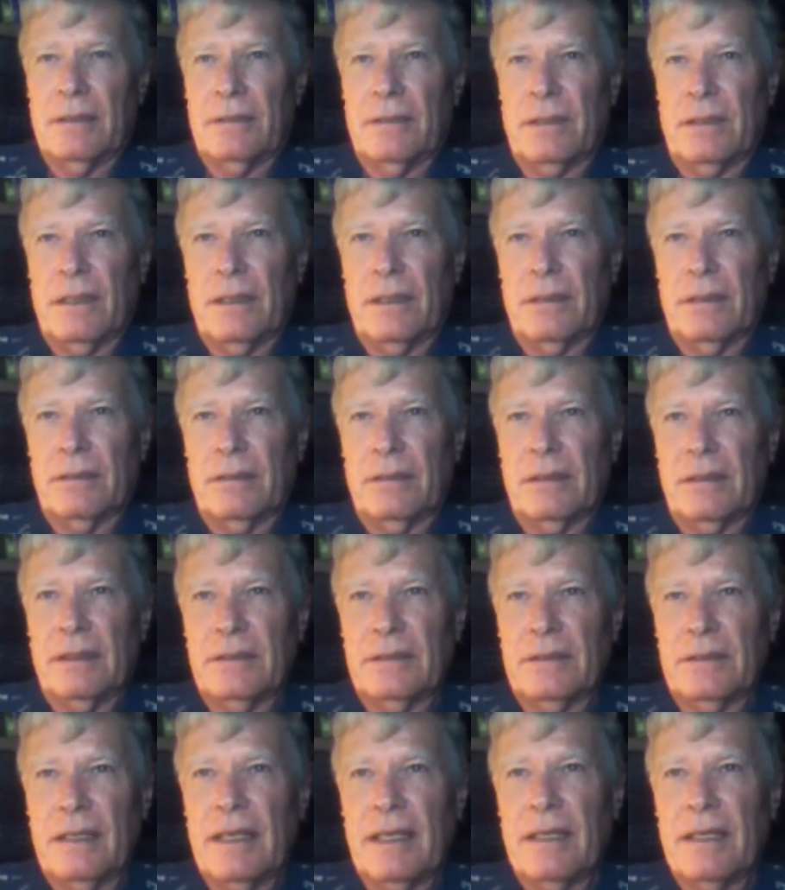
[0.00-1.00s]
so
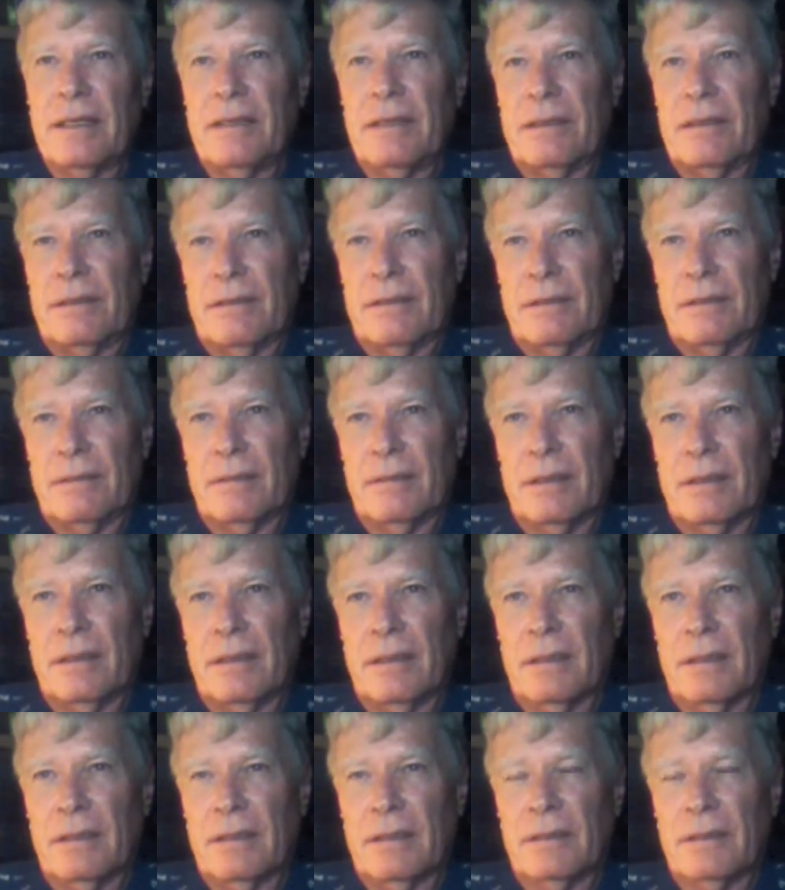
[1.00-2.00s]
let's say
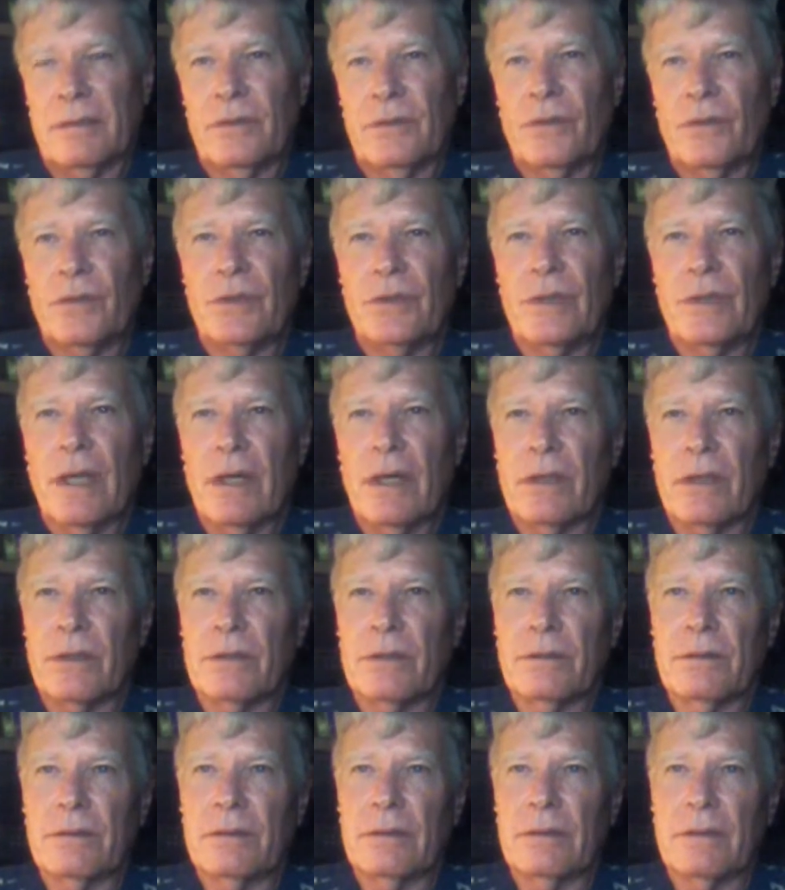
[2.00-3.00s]
you
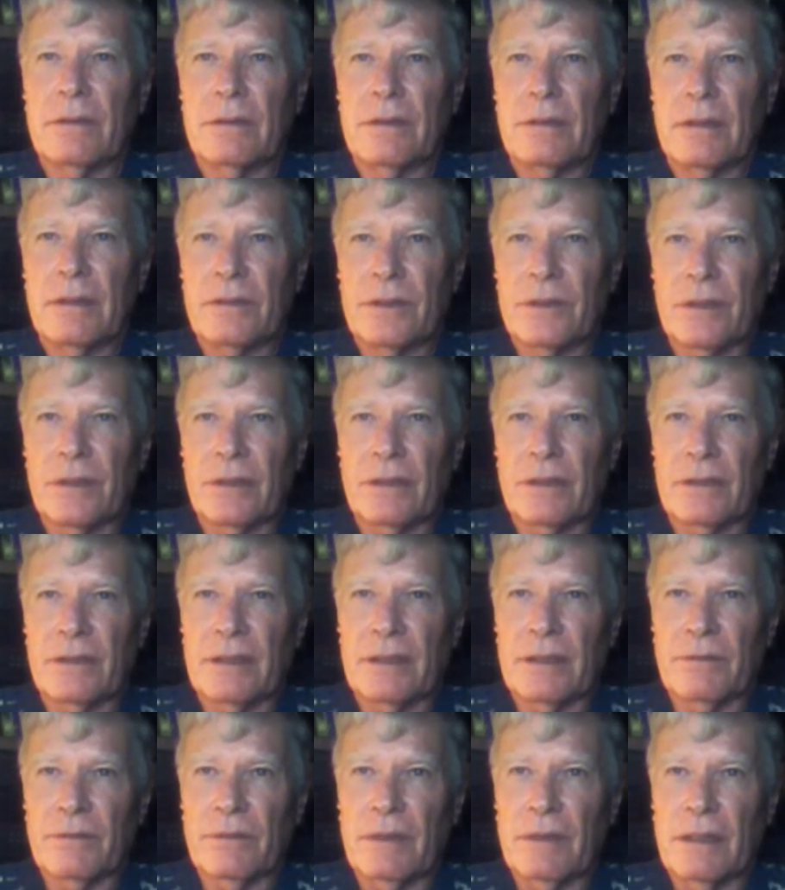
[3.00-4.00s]
know that you're going to
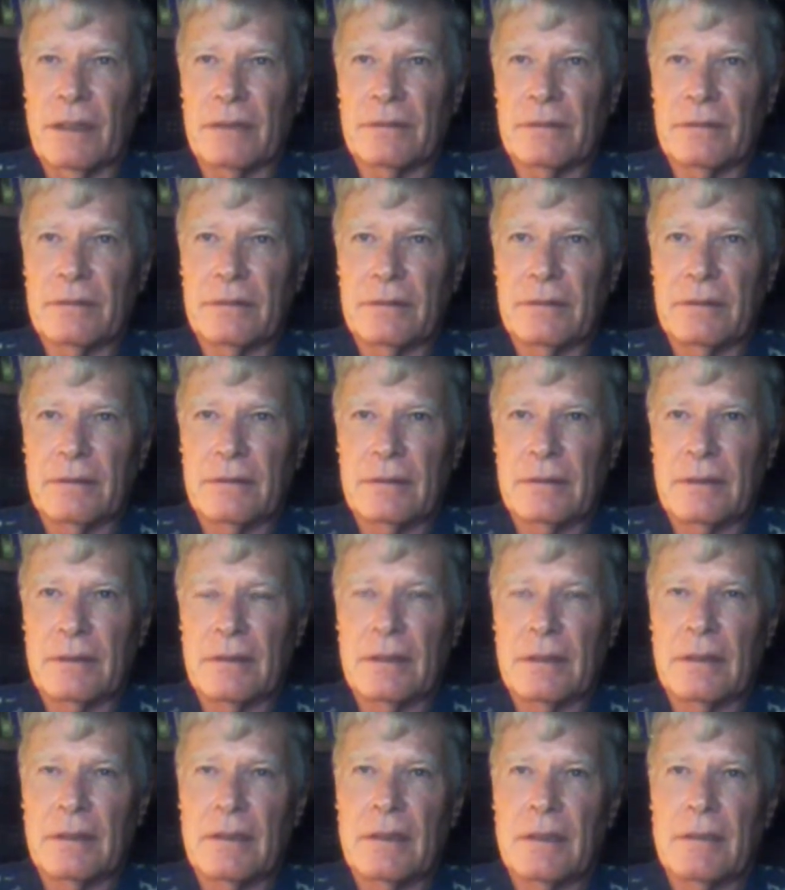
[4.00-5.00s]
get well.
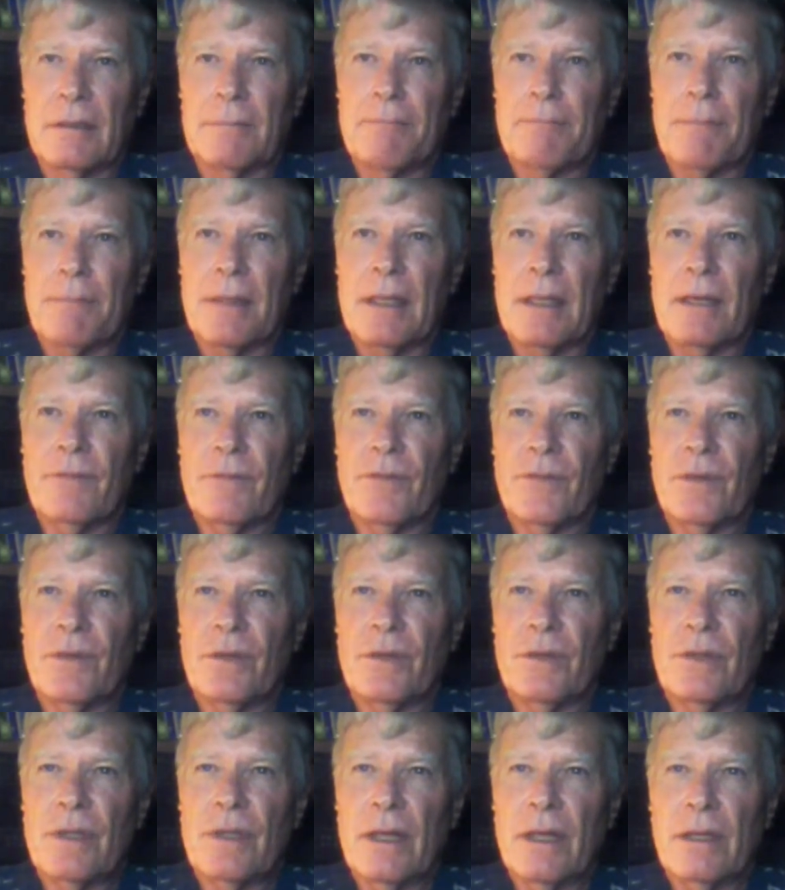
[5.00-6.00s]
If you
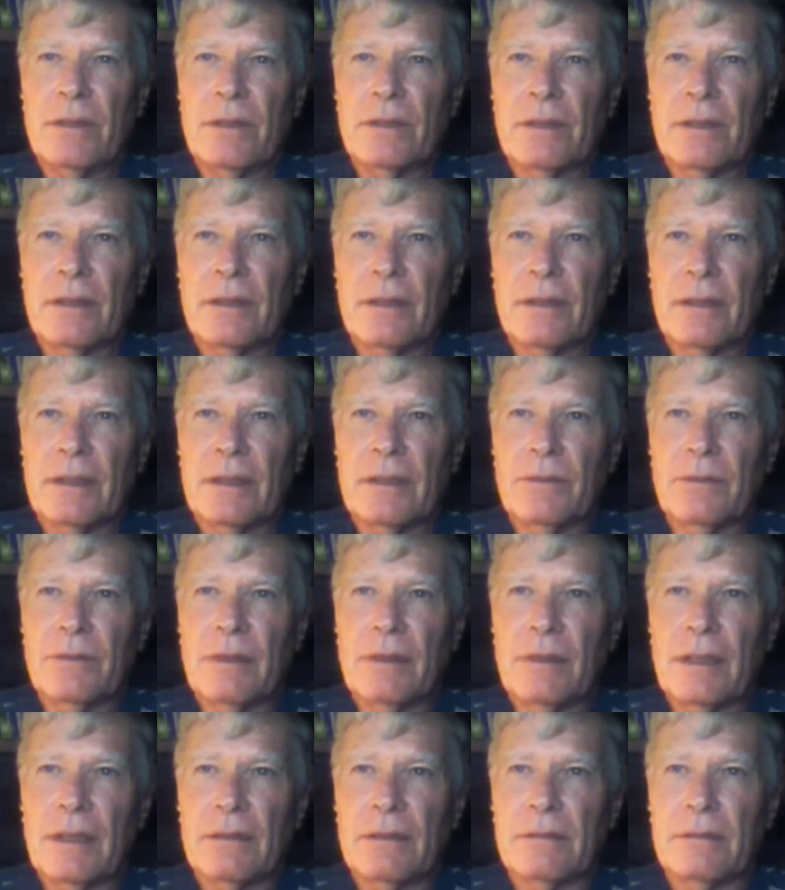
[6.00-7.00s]
know you're going to get
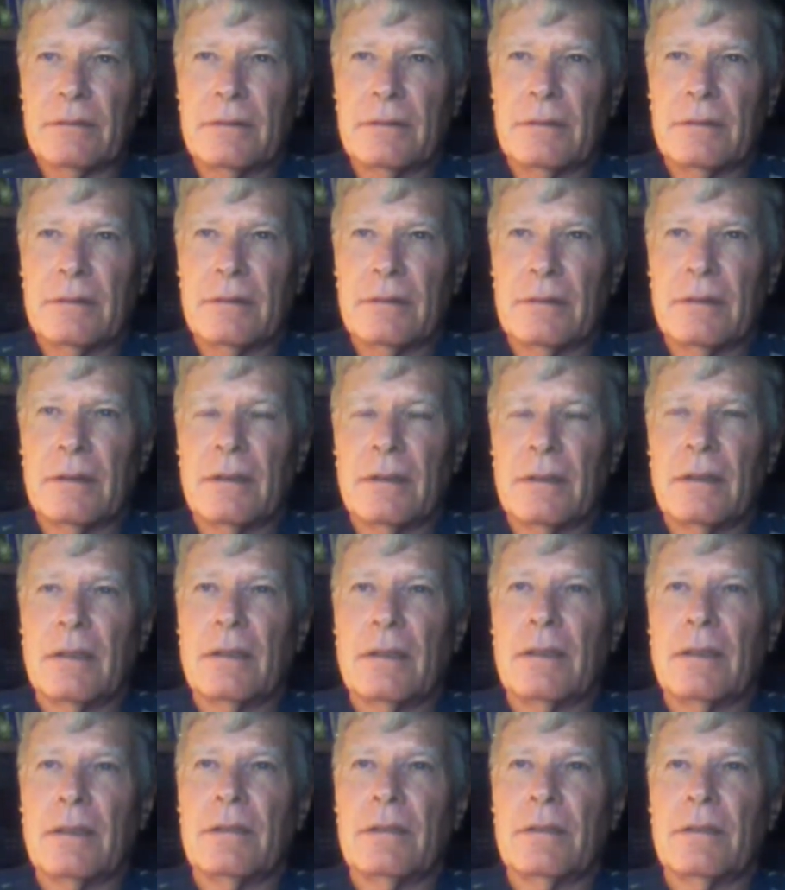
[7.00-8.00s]
well,
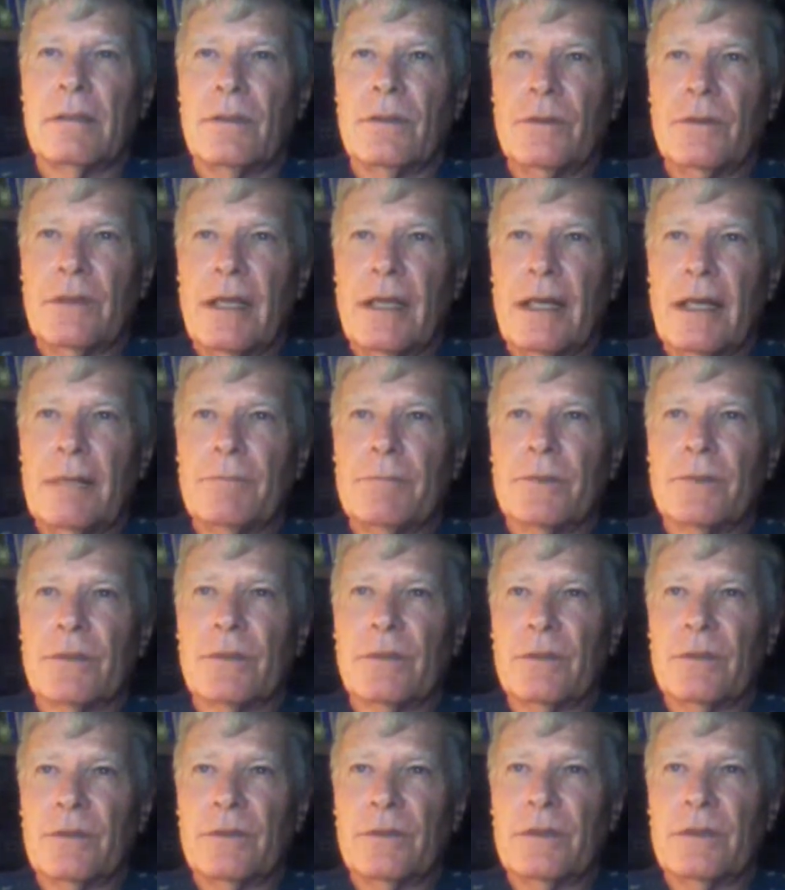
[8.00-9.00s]
you
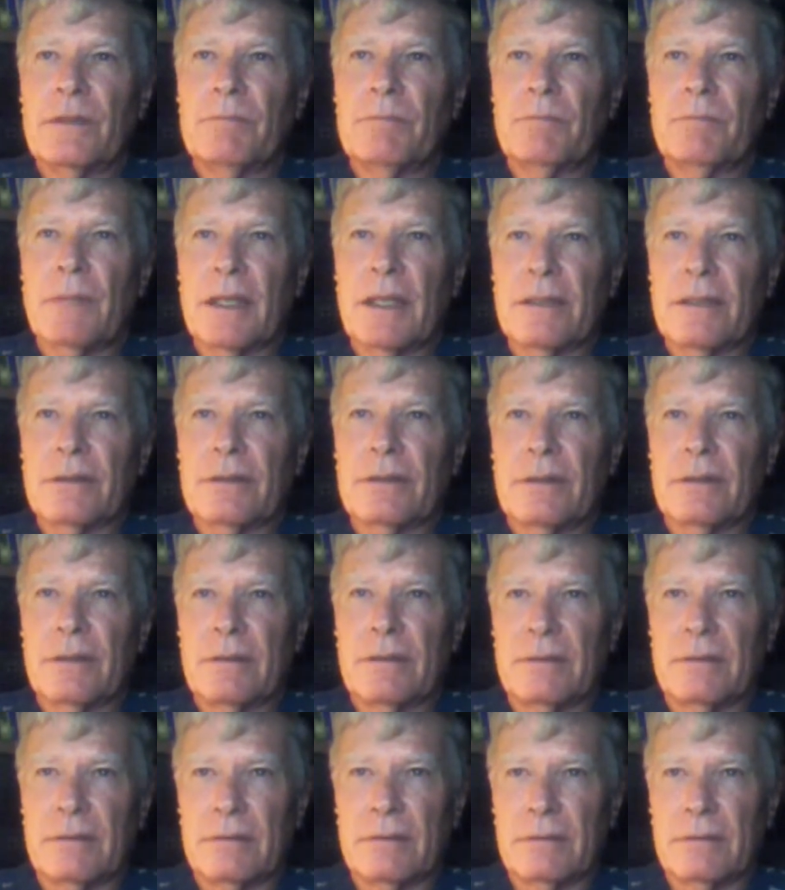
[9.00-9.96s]
absolutely must.